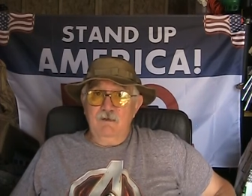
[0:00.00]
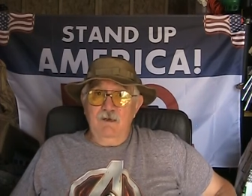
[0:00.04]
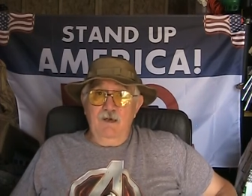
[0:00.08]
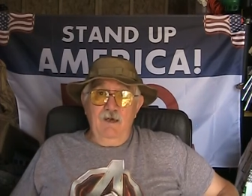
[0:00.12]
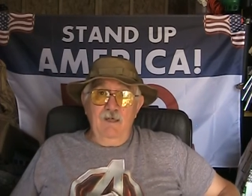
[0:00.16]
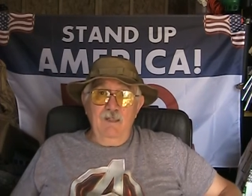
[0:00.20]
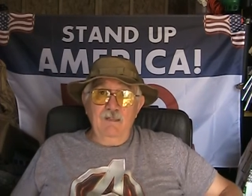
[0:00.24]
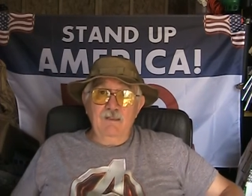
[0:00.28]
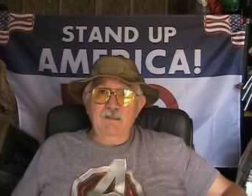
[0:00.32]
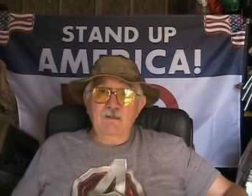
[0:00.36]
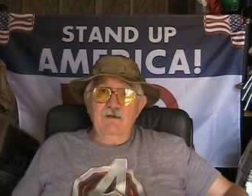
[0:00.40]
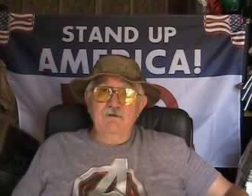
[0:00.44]

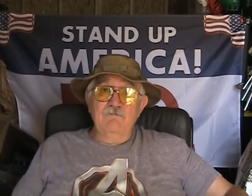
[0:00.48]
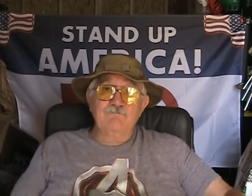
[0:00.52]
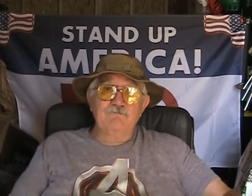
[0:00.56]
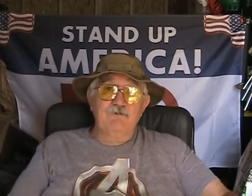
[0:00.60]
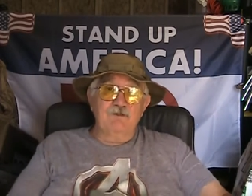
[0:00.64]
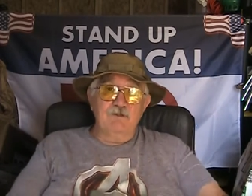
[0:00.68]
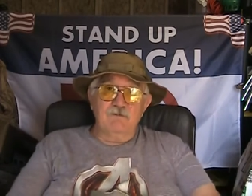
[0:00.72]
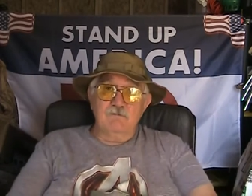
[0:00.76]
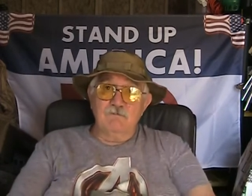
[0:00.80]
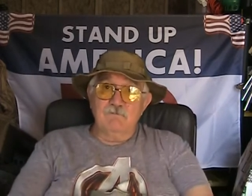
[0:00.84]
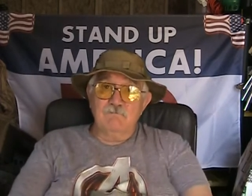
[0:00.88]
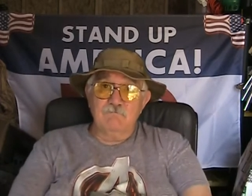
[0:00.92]
I
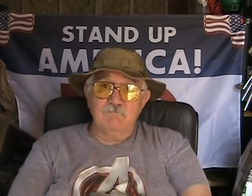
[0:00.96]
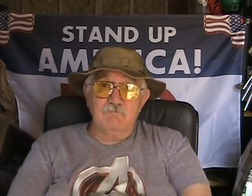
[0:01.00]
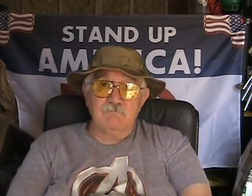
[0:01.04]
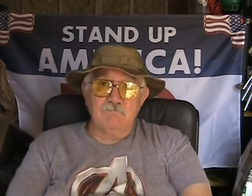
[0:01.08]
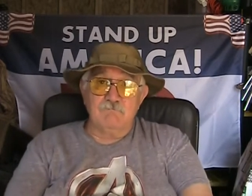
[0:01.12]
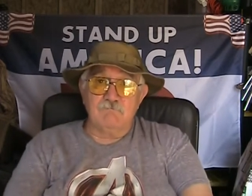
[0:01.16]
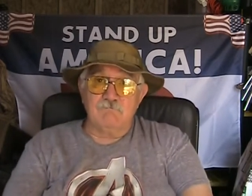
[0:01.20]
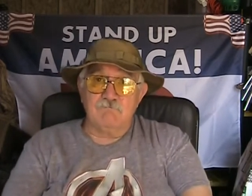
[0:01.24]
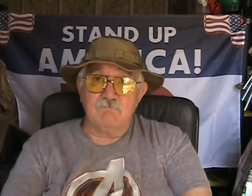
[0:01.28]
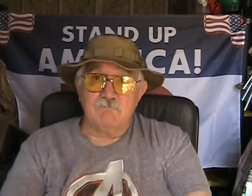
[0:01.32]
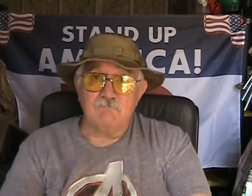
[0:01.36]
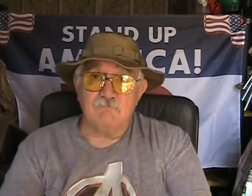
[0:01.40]
loved it.
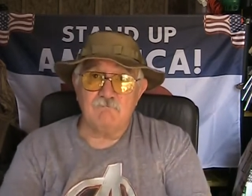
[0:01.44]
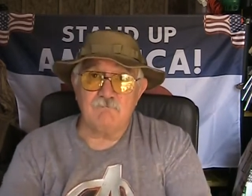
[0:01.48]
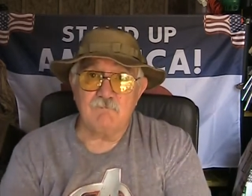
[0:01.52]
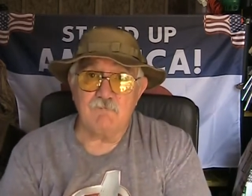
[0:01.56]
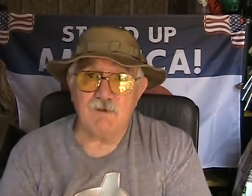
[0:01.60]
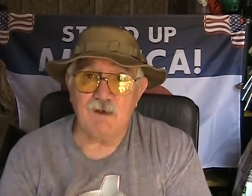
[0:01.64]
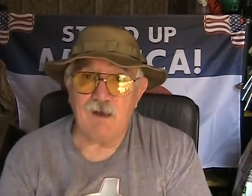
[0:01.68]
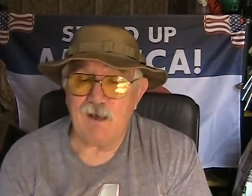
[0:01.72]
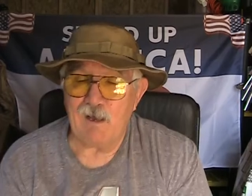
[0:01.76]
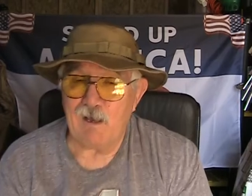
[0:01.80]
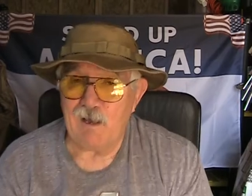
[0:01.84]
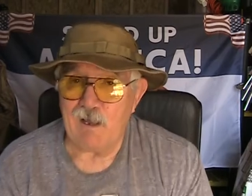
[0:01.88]

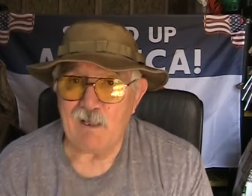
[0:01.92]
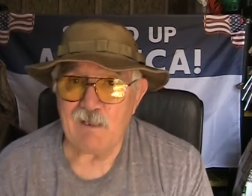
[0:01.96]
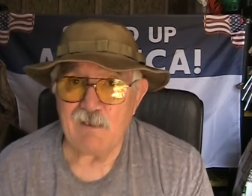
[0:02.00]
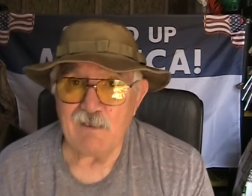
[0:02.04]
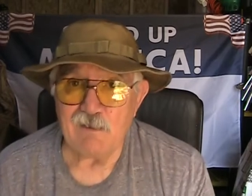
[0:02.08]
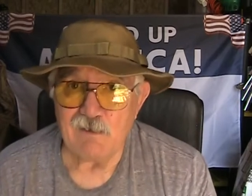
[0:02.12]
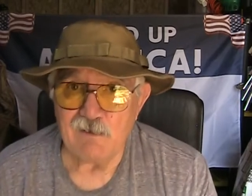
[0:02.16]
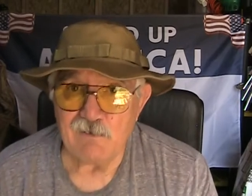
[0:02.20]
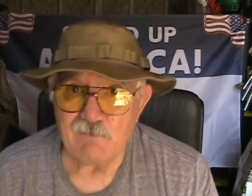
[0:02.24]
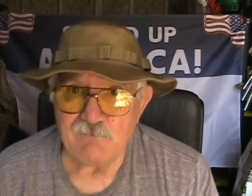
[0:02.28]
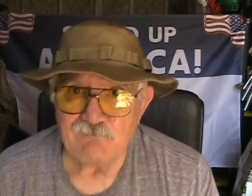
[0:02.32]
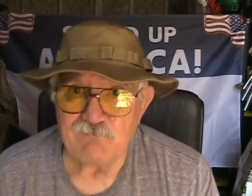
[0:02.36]
I
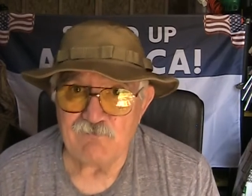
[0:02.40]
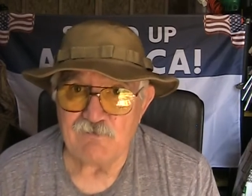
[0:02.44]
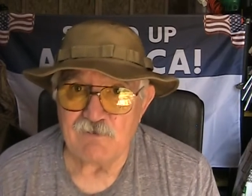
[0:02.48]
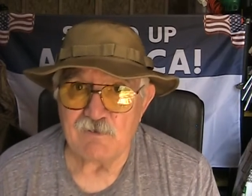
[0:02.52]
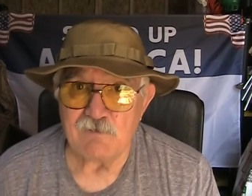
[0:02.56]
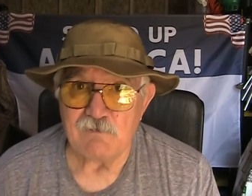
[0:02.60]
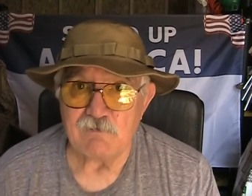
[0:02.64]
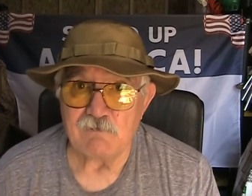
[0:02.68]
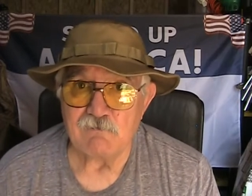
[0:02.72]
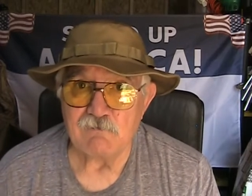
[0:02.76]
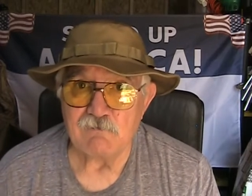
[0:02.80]
loved it.